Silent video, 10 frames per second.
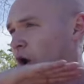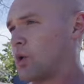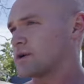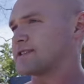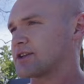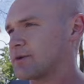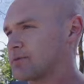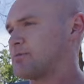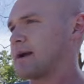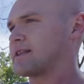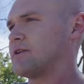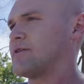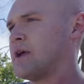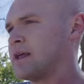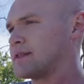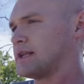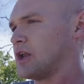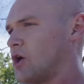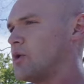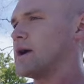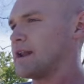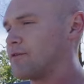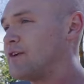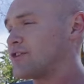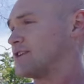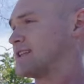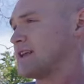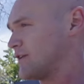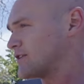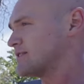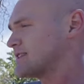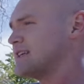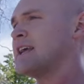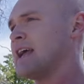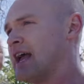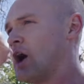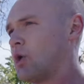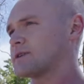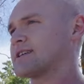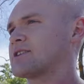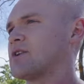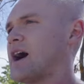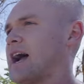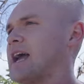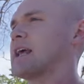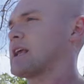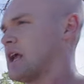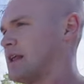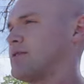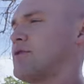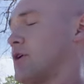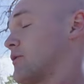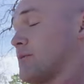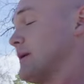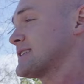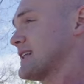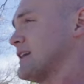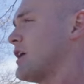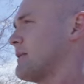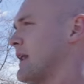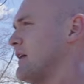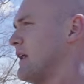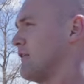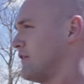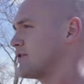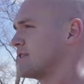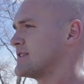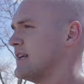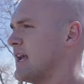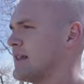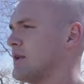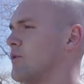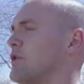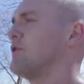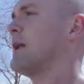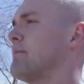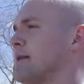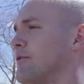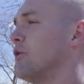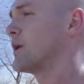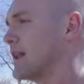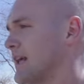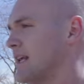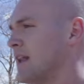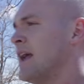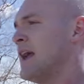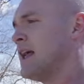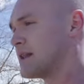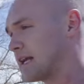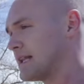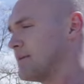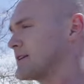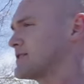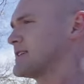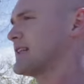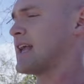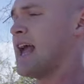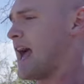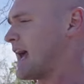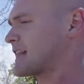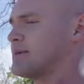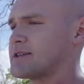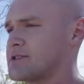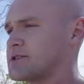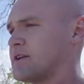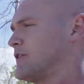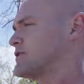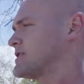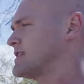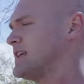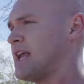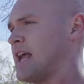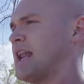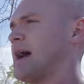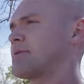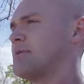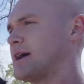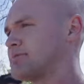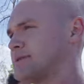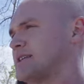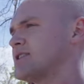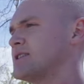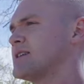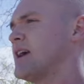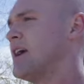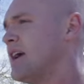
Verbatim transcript: horizontal perspective, the low and efficient, the efficiency, horizontal eye, like, you know, basically all about efficiency and then developing the forward lean, the getting the muscles, like act the muscles, efficiency and optimized positions.